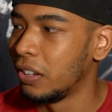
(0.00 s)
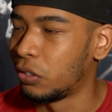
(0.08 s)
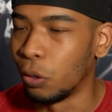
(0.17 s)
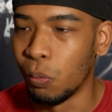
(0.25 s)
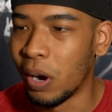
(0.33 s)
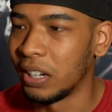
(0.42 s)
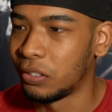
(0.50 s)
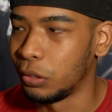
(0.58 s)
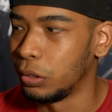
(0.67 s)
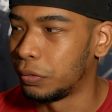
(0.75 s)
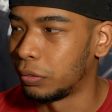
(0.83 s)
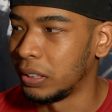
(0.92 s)
Storm 1,
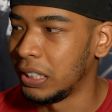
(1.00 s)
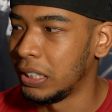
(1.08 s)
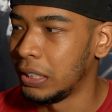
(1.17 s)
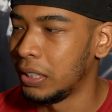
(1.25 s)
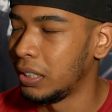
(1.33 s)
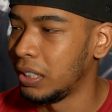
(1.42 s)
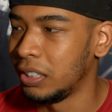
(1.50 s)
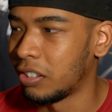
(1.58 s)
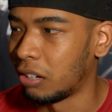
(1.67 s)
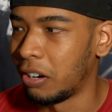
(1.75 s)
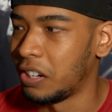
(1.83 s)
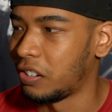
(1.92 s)
2, 3,
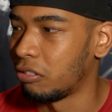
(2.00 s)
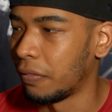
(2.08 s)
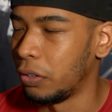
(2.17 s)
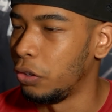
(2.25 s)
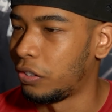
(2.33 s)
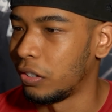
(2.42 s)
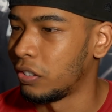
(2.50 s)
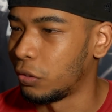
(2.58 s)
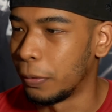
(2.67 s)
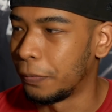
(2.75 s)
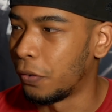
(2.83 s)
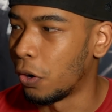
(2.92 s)
Generations, Revolution,
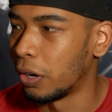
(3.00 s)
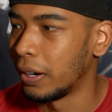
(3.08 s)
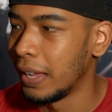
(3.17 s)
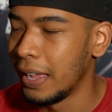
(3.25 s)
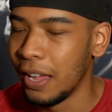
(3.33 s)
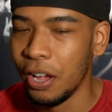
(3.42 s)
Storm 4.